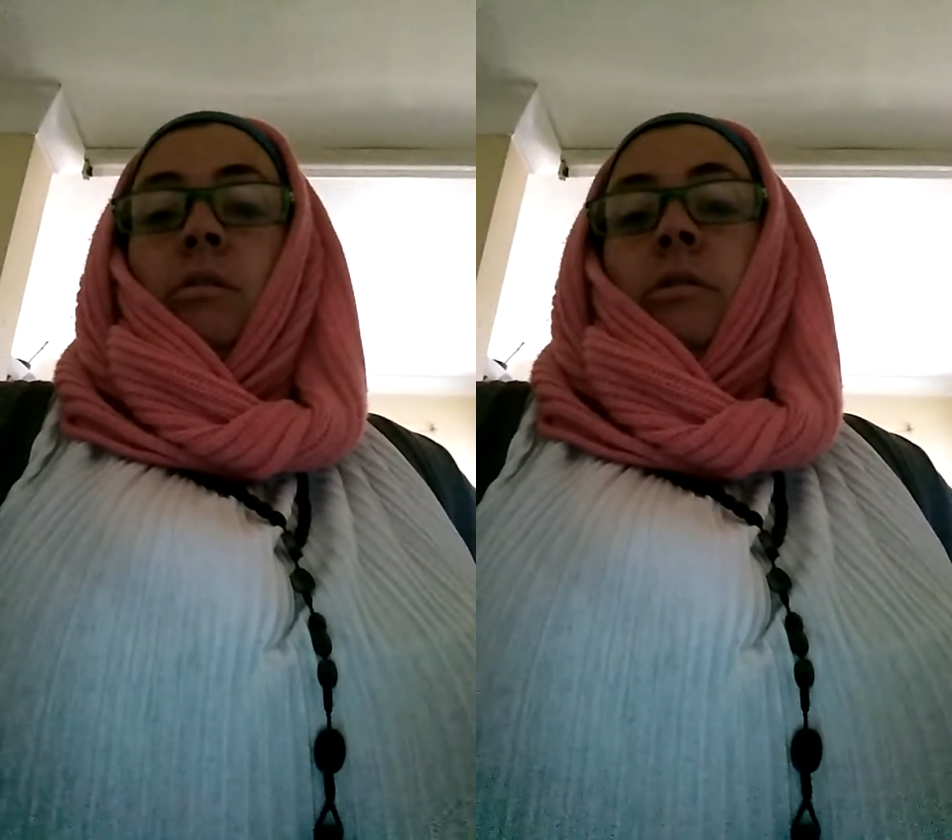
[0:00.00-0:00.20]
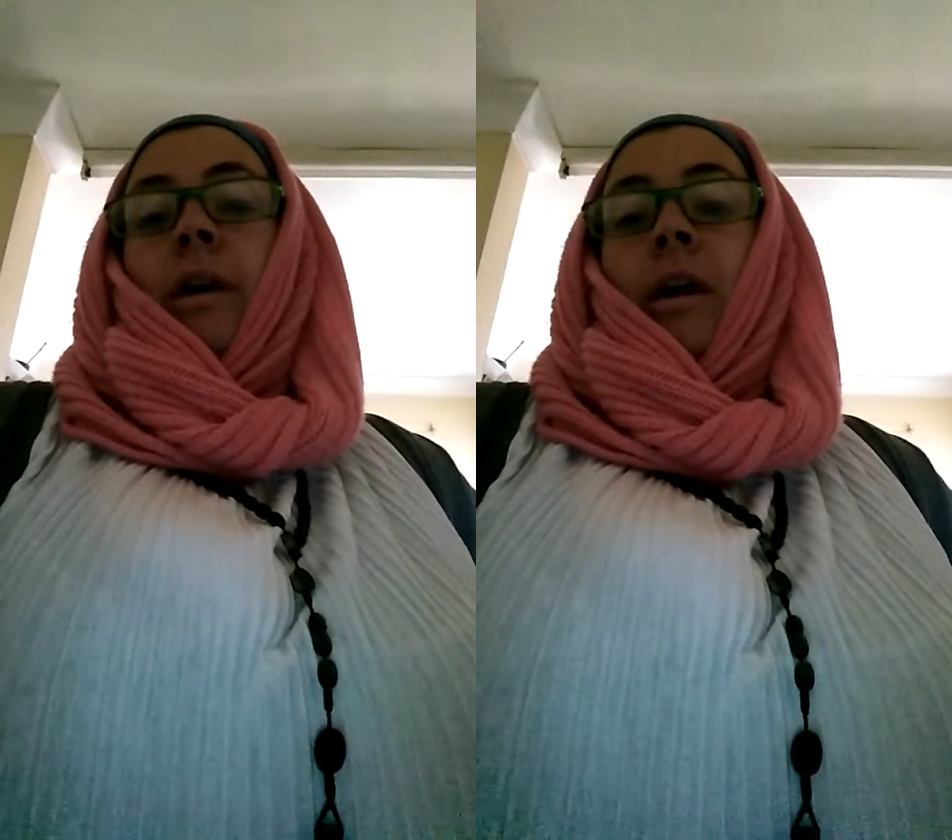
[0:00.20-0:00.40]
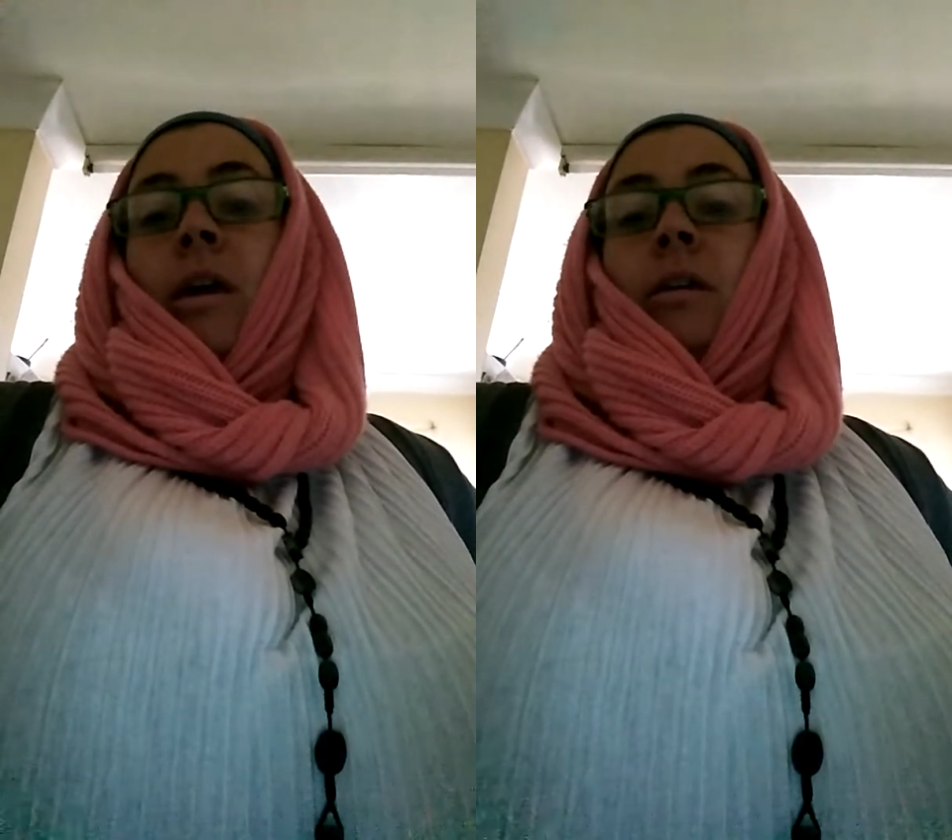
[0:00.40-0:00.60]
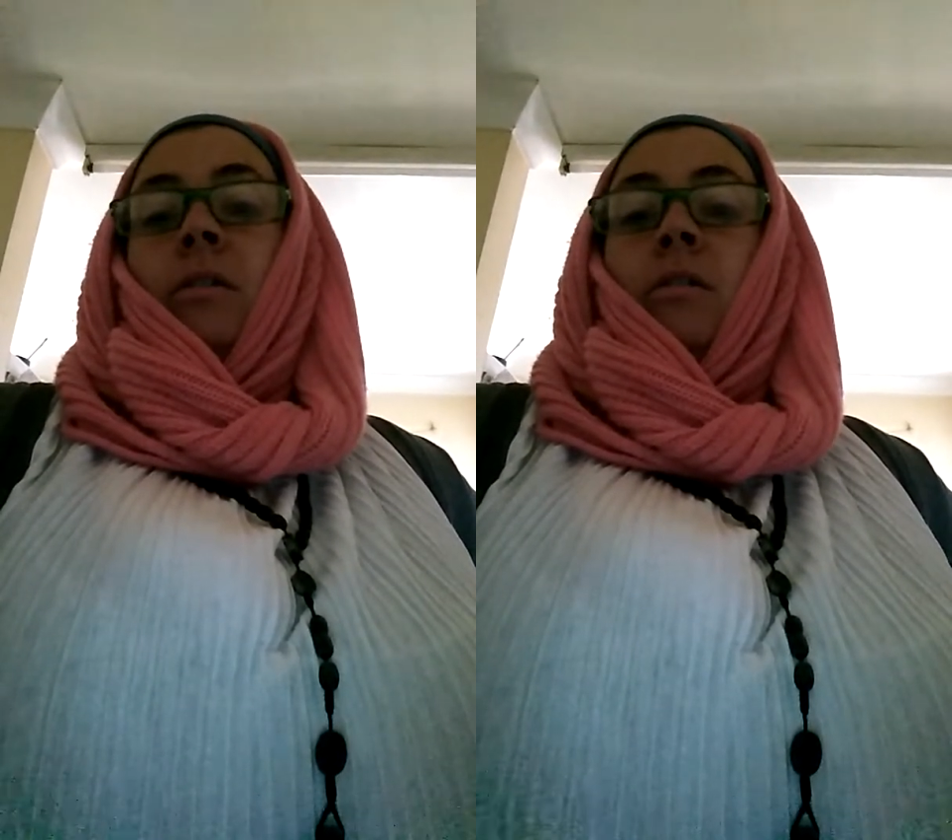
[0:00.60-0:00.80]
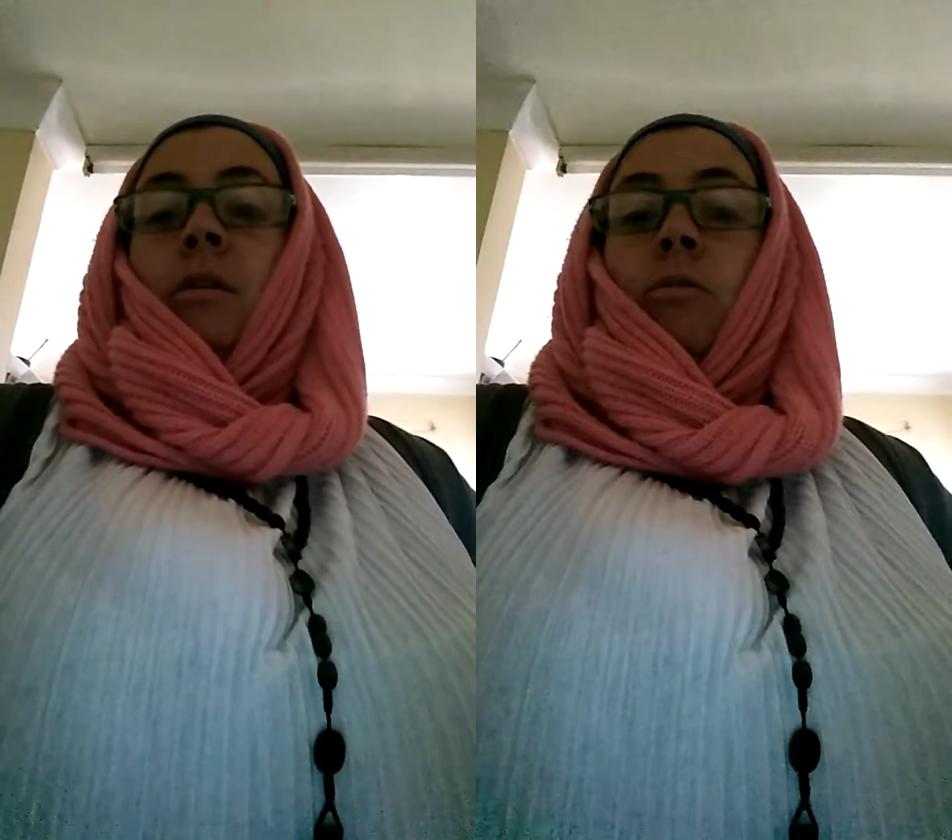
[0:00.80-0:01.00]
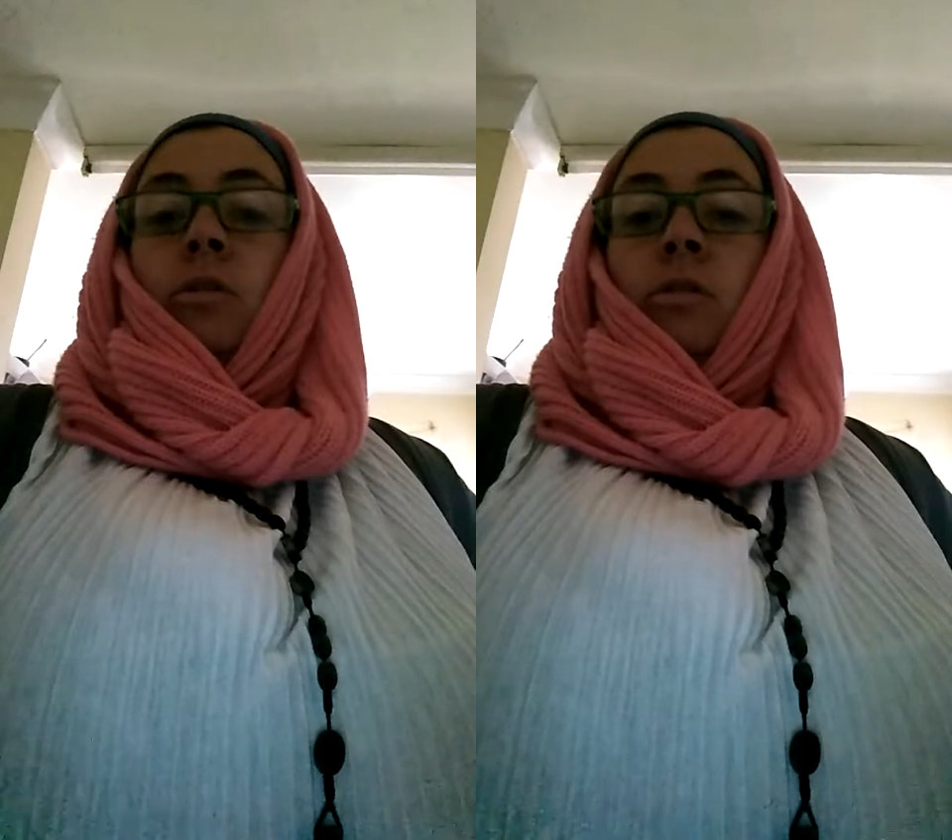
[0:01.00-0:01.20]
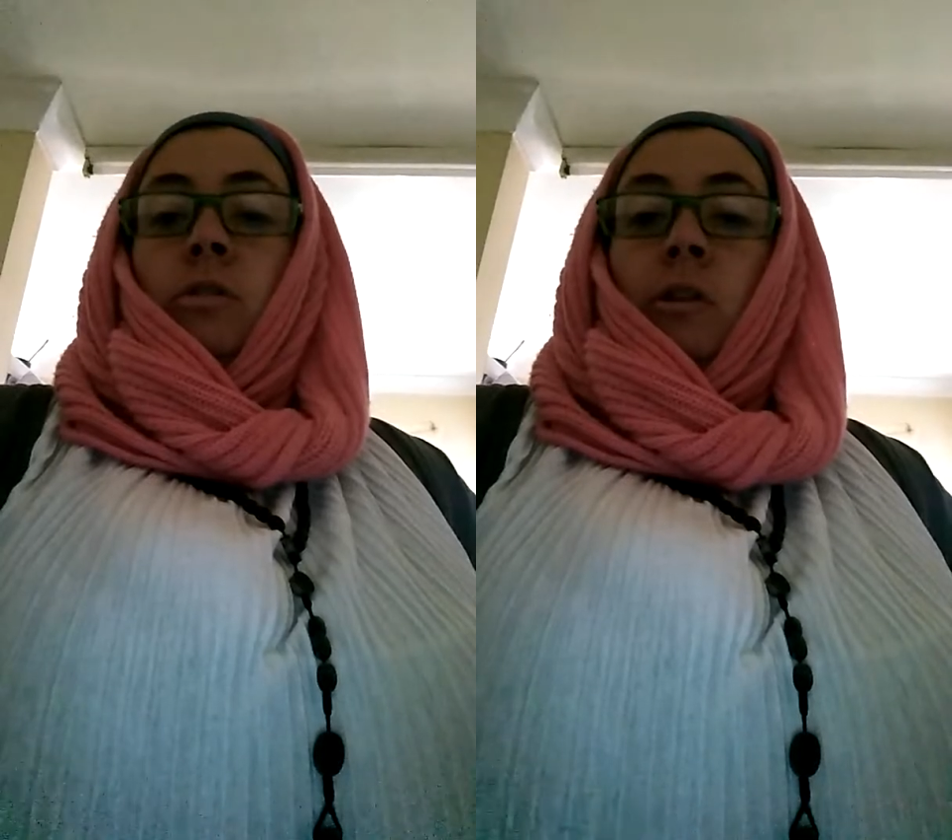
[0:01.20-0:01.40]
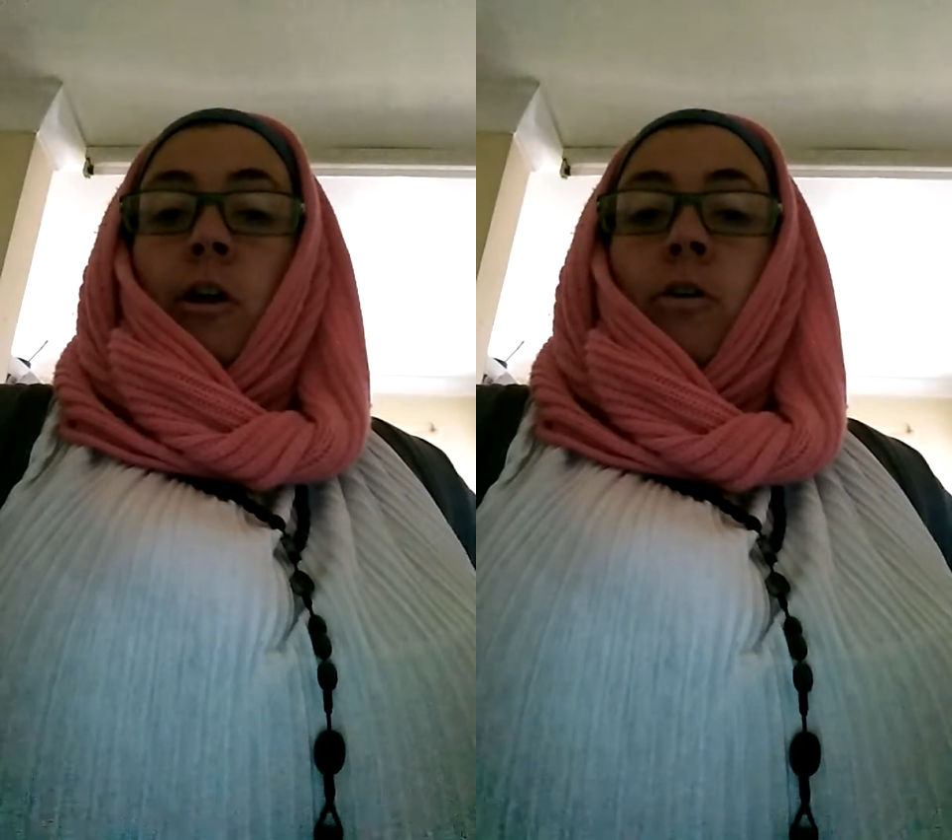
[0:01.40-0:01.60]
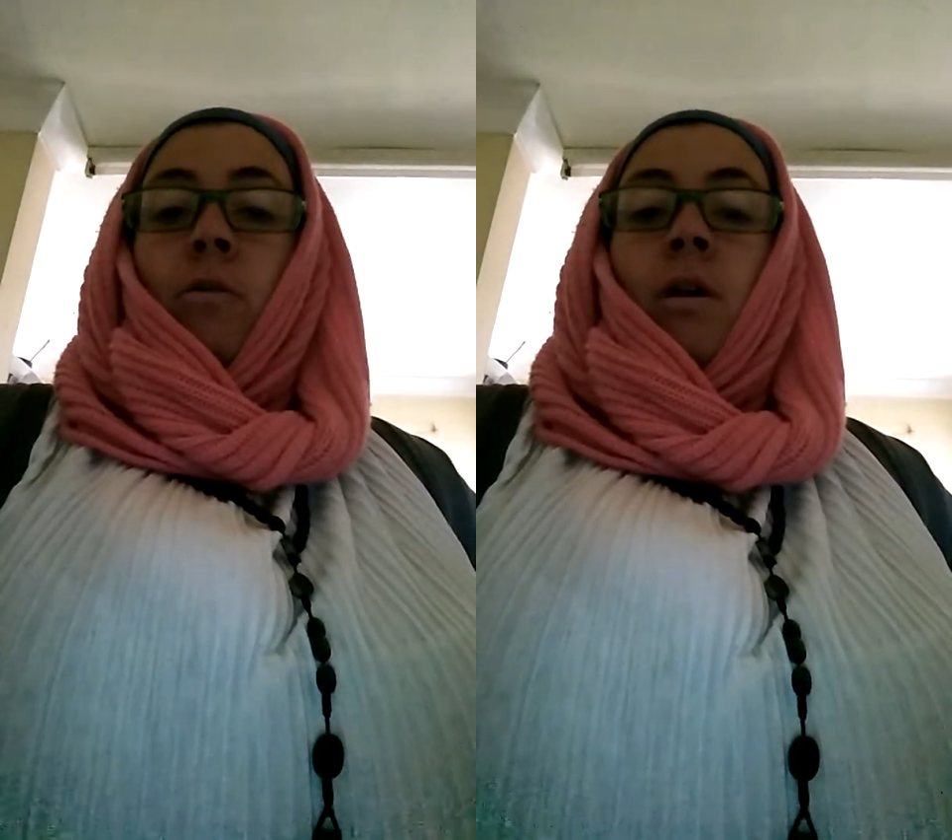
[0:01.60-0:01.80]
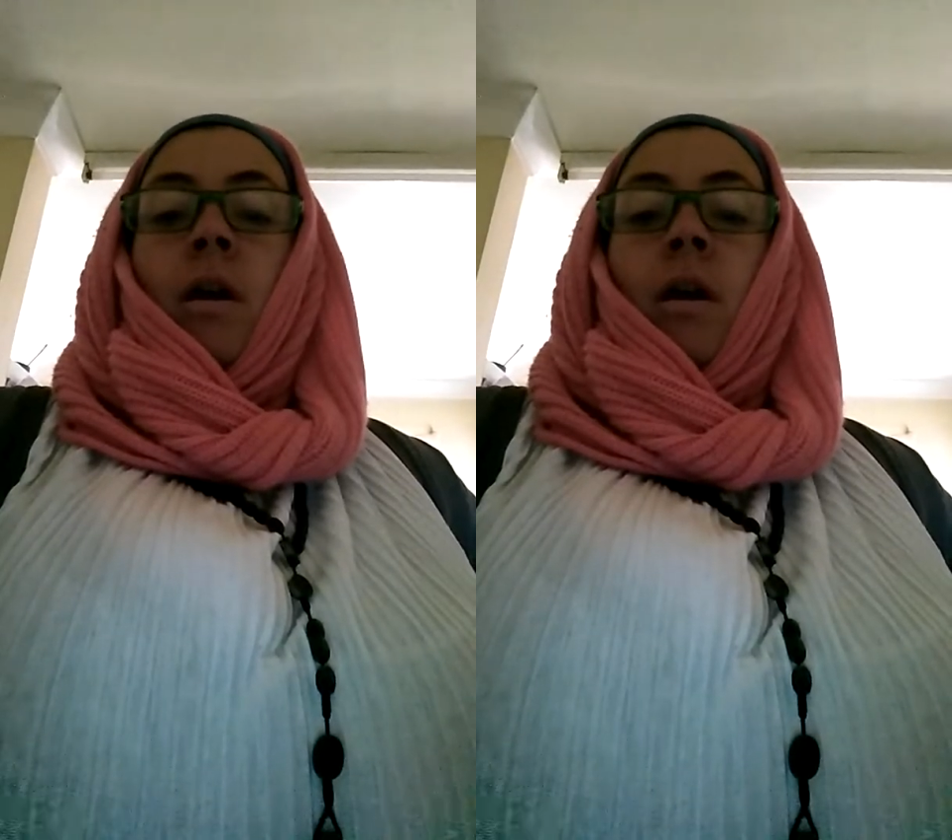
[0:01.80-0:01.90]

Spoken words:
hands because I was slow.